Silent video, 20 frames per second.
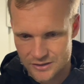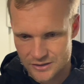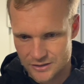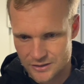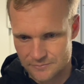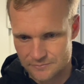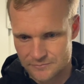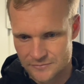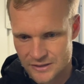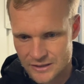
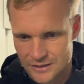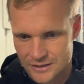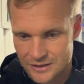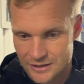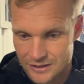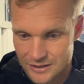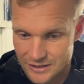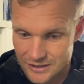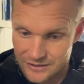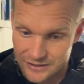
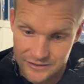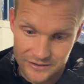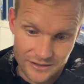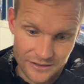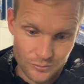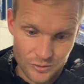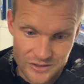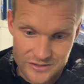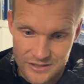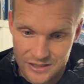And then, yeah,
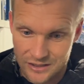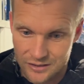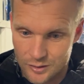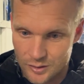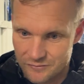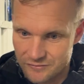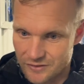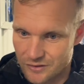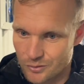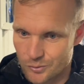the one second
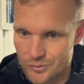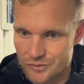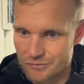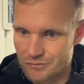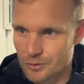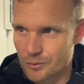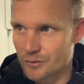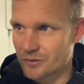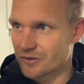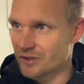half I thought was a
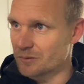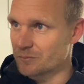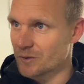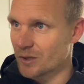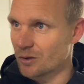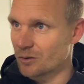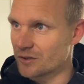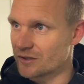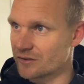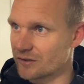real good team
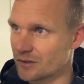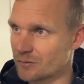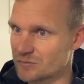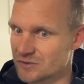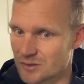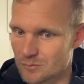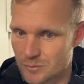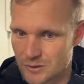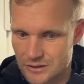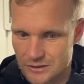goal in terms
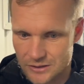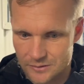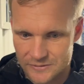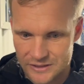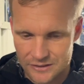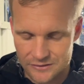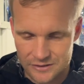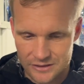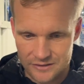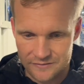of the build-up
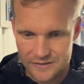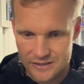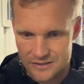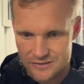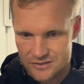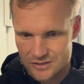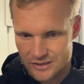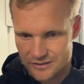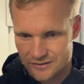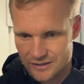down the
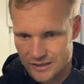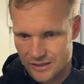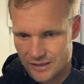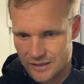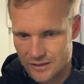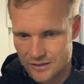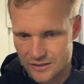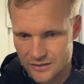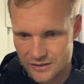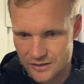left-hand side to get
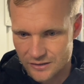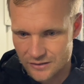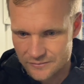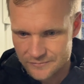in, and then,